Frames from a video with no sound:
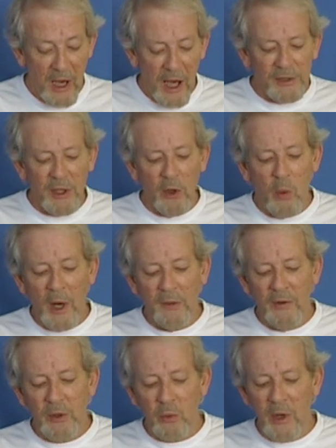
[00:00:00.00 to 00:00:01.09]
as though one of
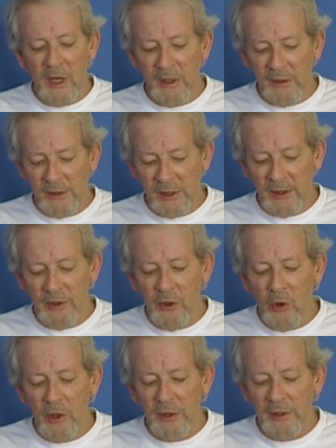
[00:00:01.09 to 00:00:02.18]
its rings had
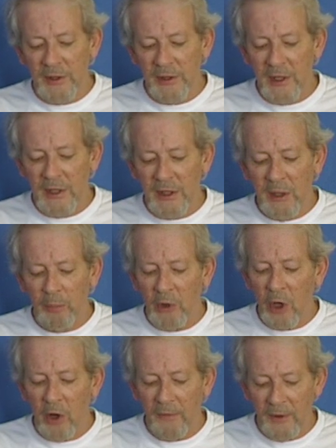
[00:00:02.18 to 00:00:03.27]
noiselessly slipped
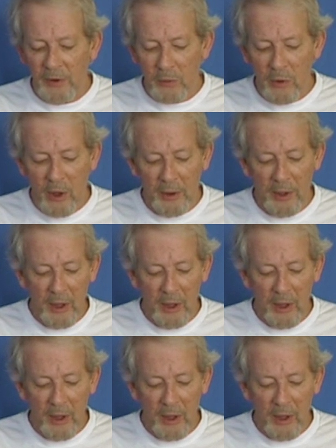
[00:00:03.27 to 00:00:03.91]
off its rod.